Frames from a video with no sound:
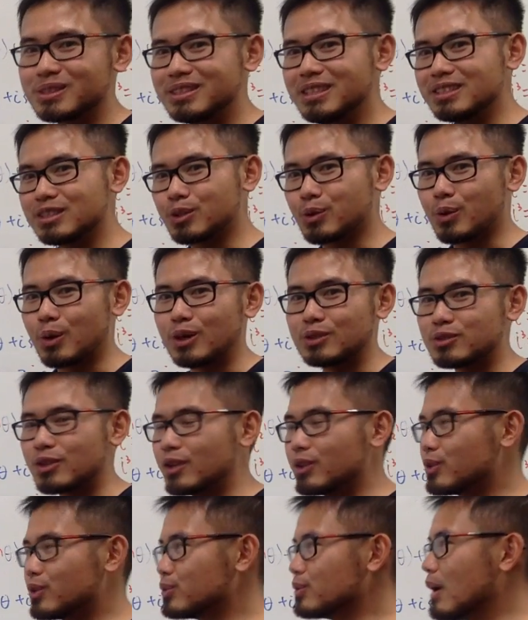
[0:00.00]
this
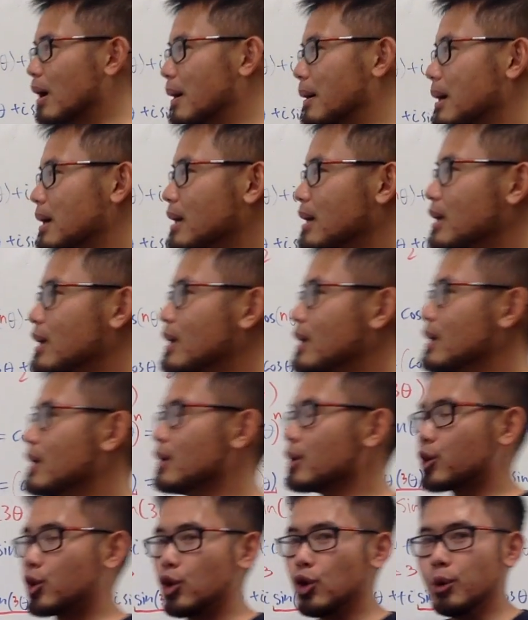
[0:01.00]
equation to a
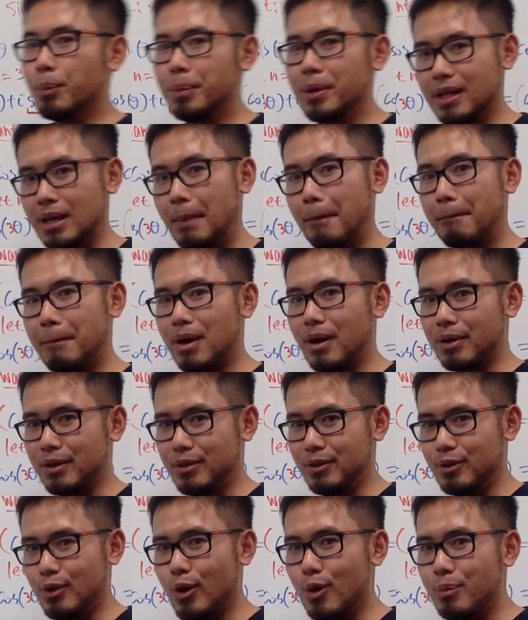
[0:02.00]
cubic
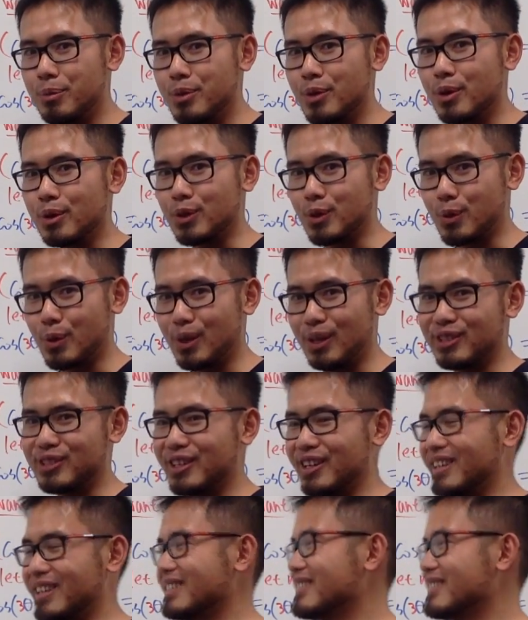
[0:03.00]
polynomial equation,